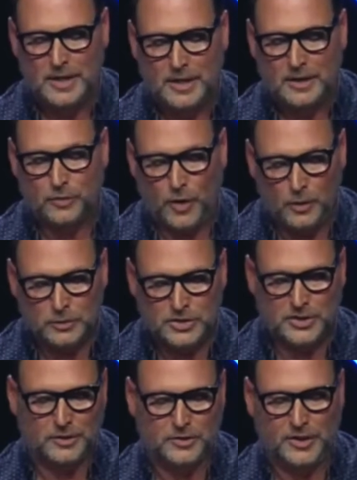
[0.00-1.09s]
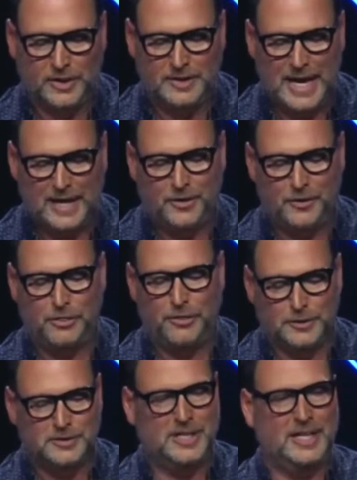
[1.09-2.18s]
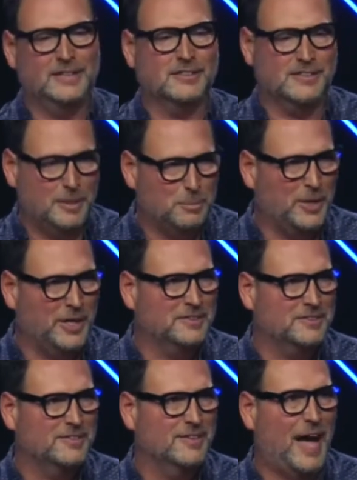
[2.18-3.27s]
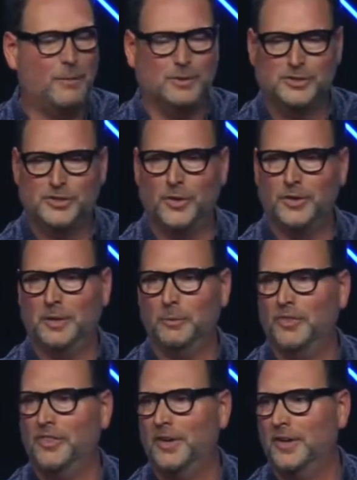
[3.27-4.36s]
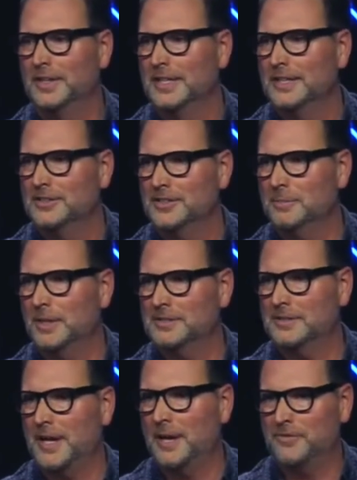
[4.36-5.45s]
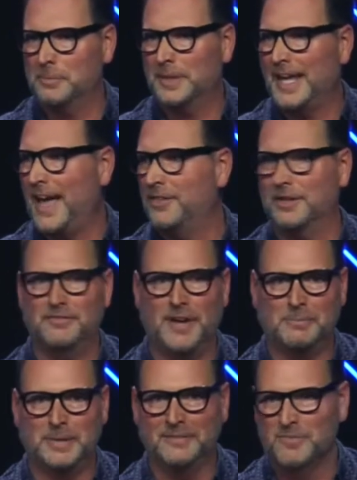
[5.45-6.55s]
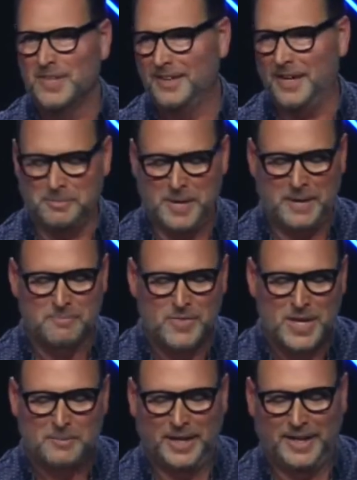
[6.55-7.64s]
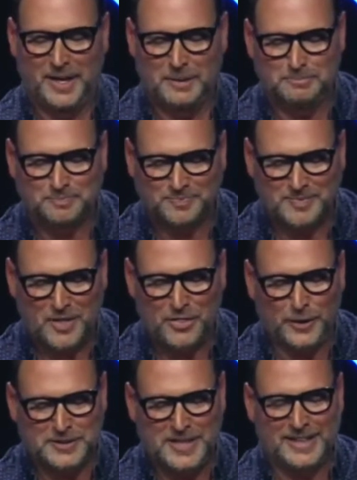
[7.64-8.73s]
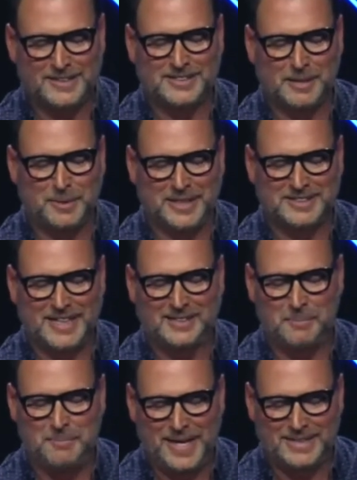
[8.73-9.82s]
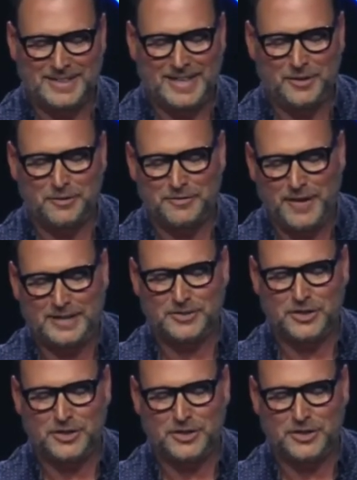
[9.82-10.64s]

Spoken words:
grown children and her 13 siblings. I was joking with her. She must come from a Catholic family like me. But 13 siblings, that's amazing, and her friends. She